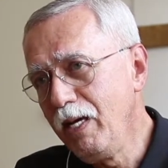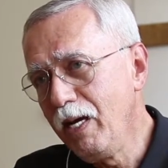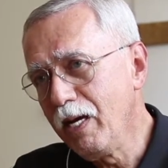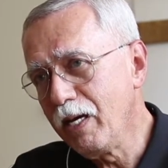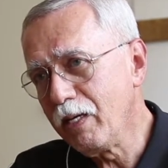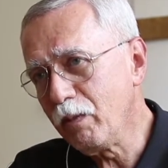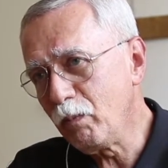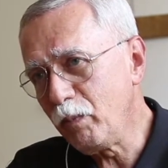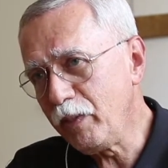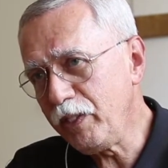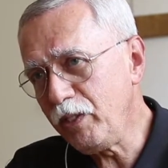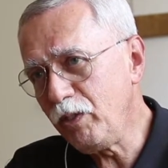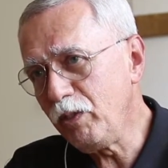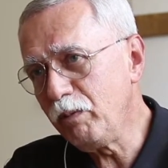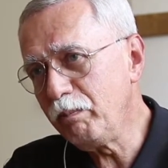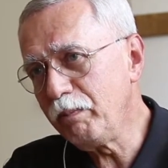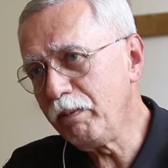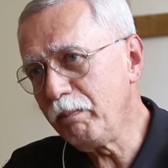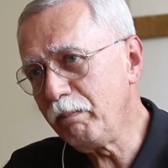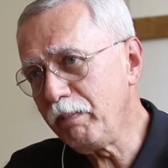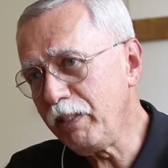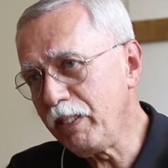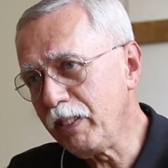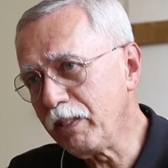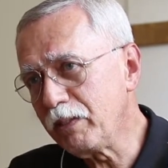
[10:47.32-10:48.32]
And we
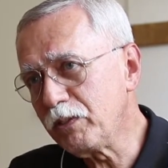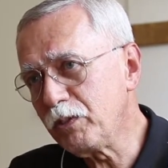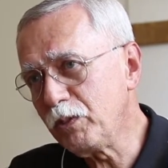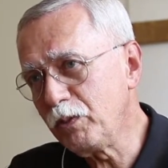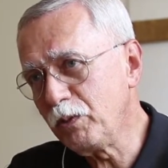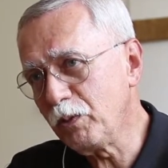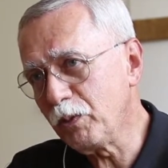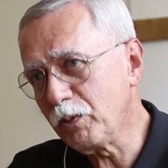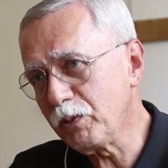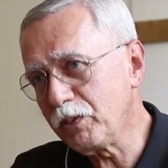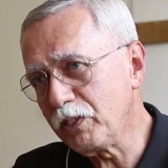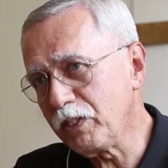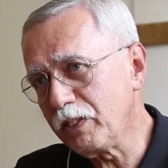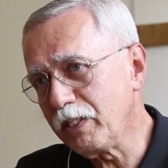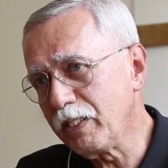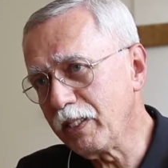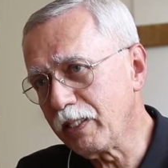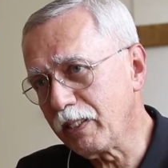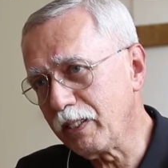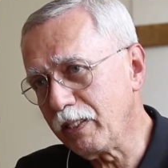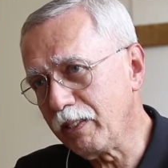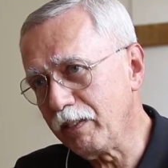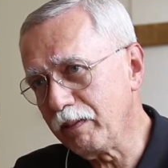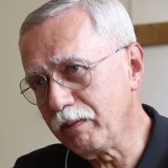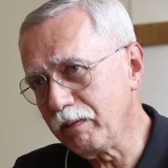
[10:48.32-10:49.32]
human beings torture
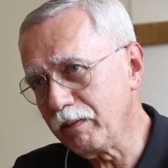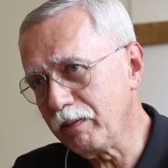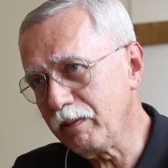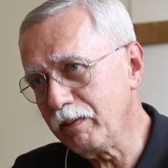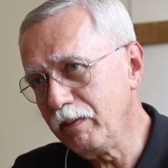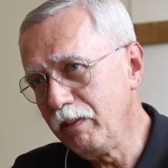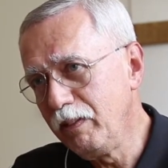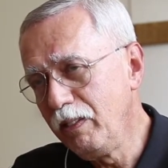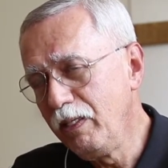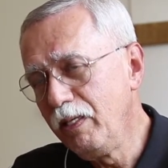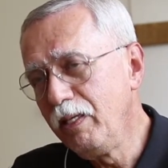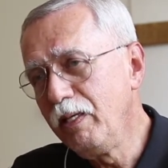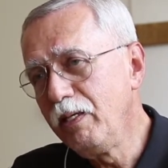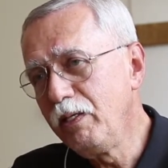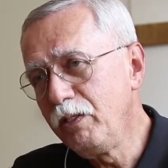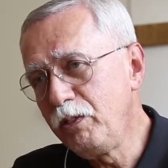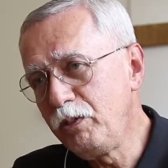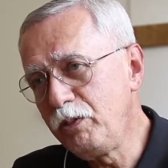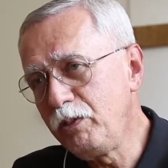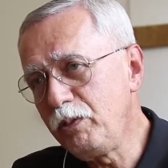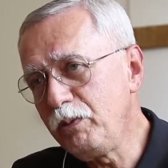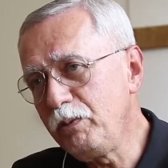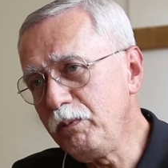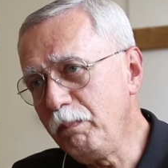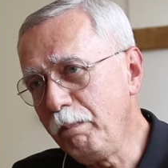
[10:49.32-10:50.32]
and kill
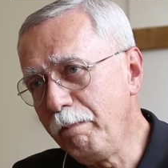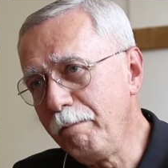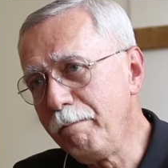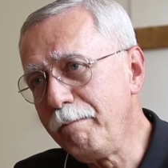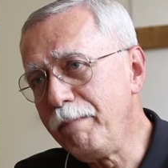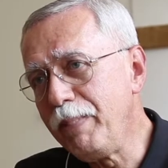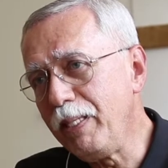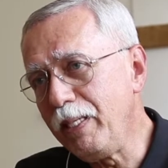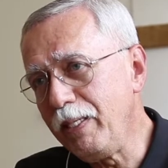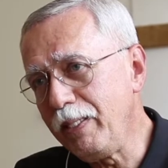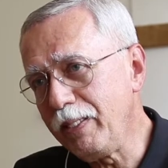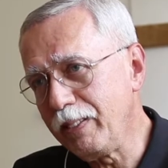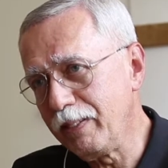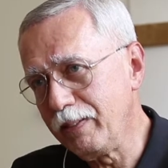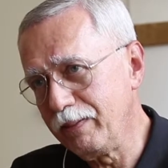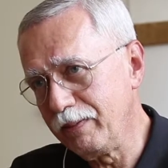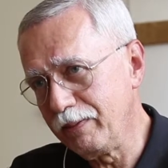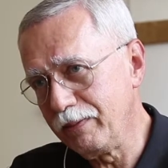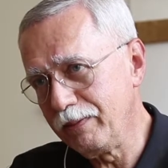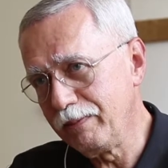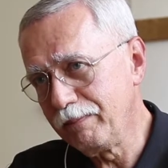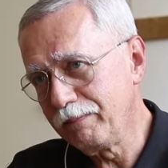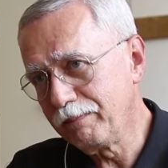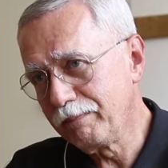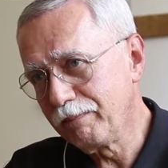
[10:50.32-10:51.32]
2
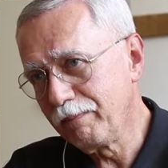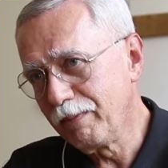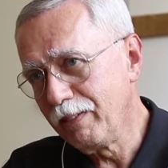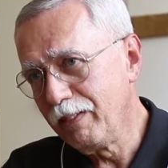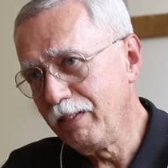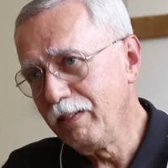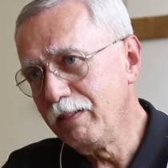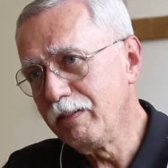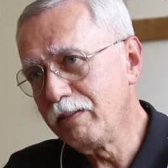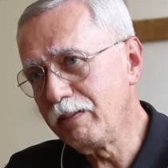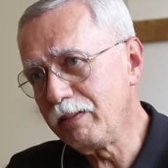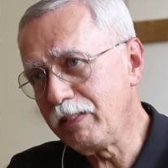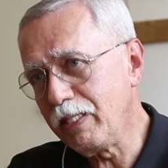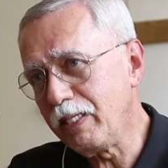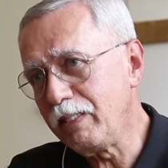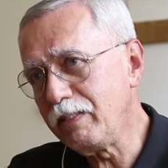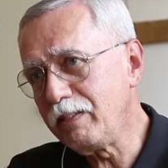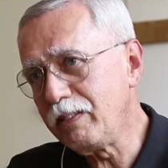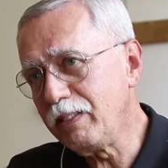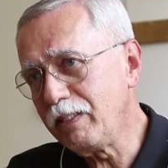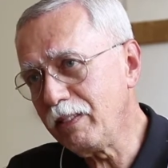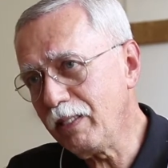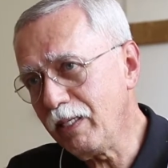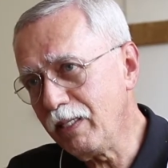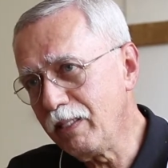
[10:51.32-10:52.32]
billion
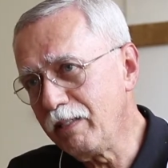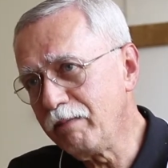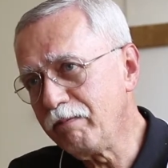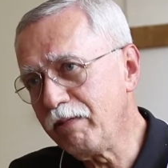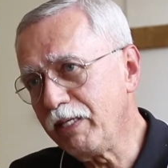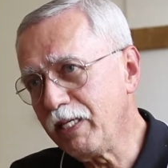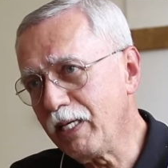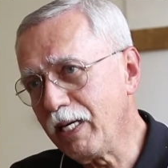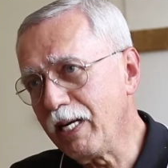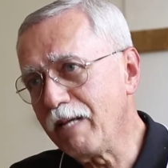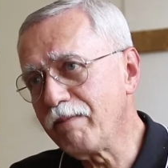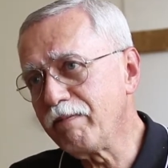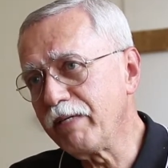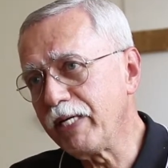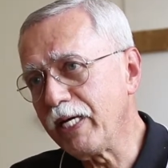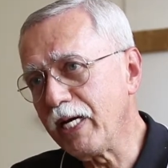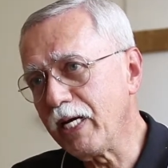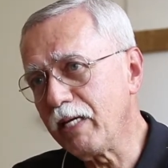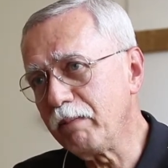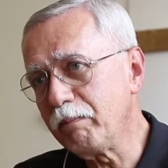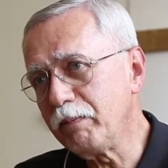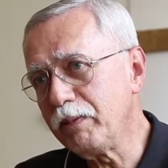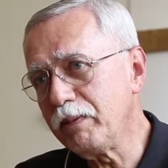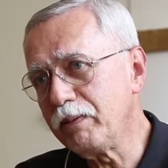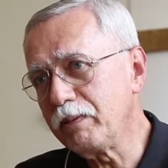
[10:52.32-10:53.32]
sentient, living, loving
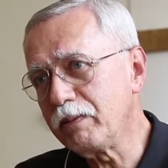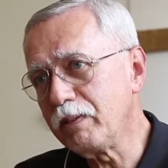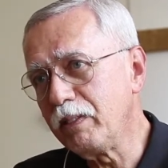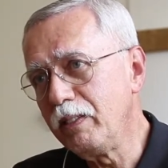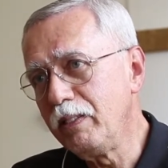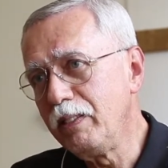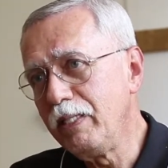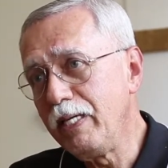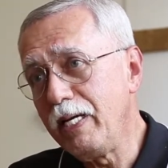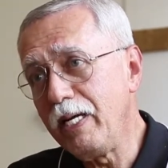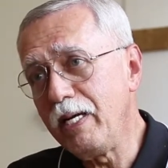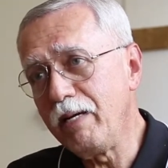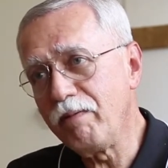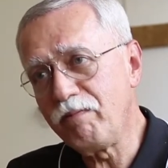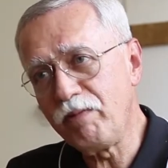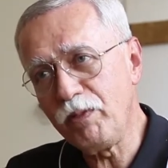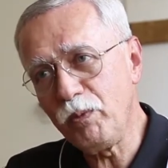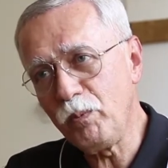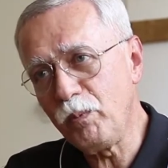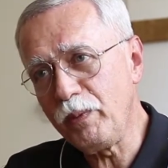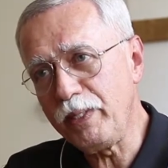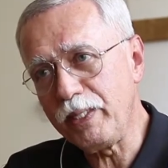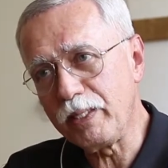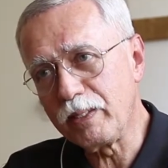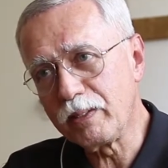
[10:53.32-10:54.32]
animals every
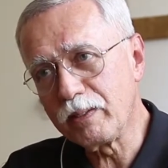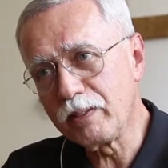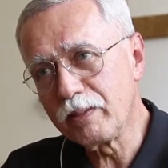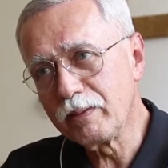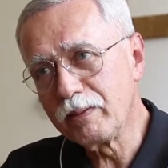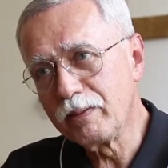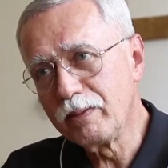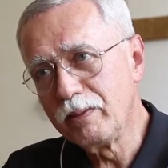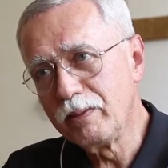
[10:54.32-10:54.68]
week.